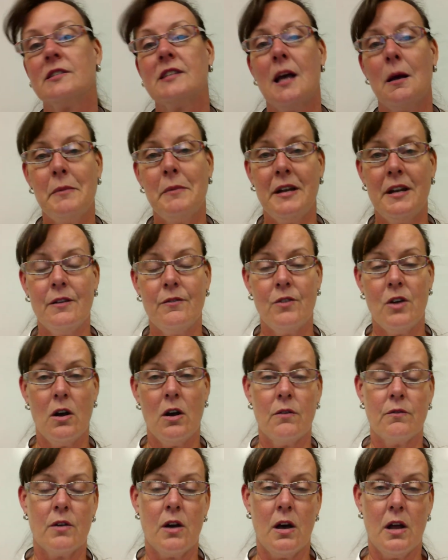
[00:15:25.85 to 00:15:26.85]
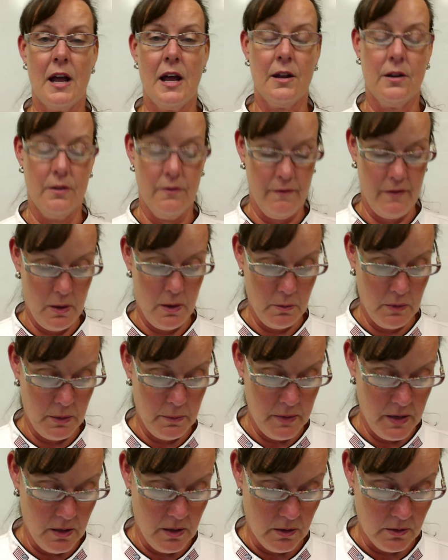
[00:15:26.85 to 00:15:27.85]
How many of y'all have gone out to family
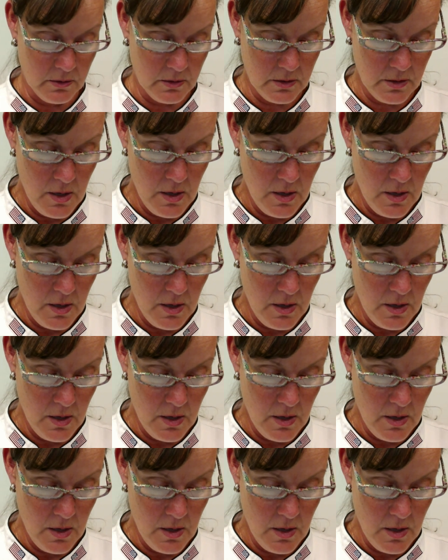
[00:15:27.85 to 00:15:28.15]
meals?